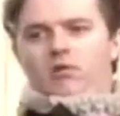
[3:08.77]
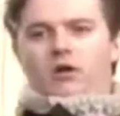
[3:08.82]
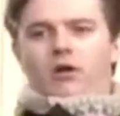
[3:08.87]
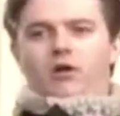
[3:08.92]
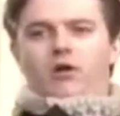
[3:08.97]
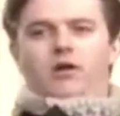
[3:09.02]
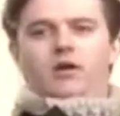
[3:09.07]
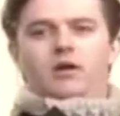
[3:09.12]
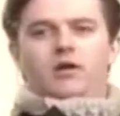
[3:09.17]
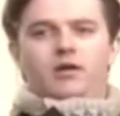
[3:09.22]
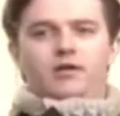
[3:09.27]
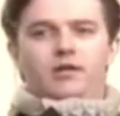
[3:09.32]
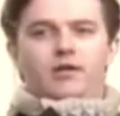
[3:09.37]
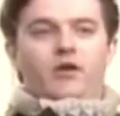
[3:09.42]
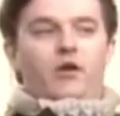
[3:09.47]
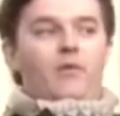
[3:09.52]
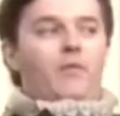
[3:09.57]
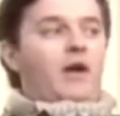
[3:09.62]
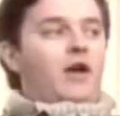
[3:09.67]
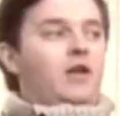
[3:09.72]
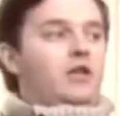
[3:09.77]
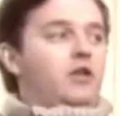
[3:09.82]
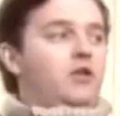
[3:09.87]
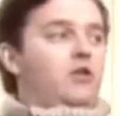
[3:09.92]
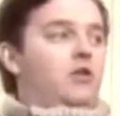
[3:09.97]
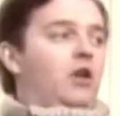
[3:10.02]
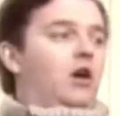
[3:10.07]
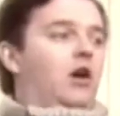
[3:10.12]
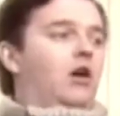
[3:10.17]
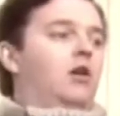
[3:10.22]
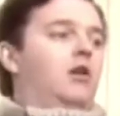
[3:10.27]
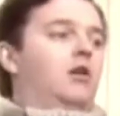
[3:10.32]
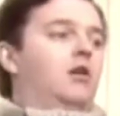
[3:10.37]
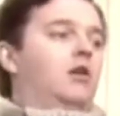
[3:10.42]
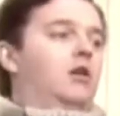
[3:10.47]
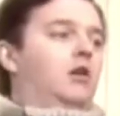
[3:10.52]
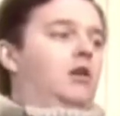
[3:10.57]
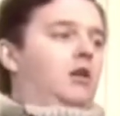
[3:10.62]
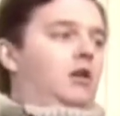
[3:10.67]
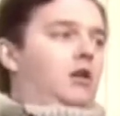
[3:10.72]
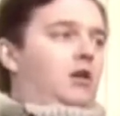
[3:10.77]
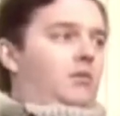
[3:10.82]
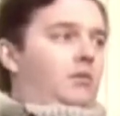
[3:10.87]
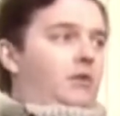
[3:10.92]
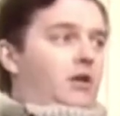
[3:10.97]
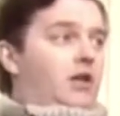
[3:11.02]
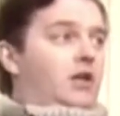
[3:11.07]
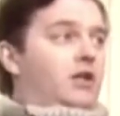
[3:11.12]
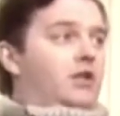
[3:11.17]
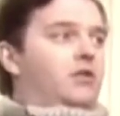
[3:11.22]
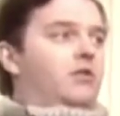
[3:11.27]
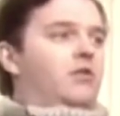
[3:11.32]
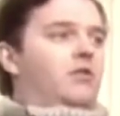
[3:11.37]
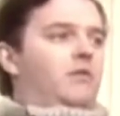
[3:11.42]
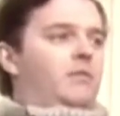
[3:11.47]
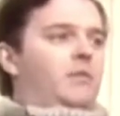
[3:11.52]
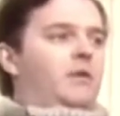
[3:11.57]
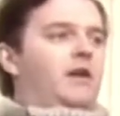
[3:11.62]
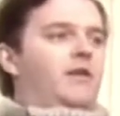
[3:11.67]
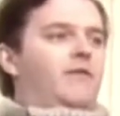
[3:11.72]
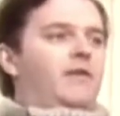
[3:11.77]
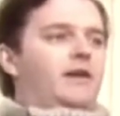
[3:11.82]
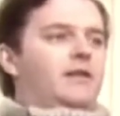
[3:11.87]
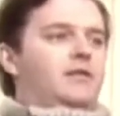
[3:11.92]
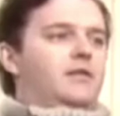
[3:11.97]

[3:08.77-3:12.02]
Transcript: Well, I don't know about you lot, but I could do with a bit of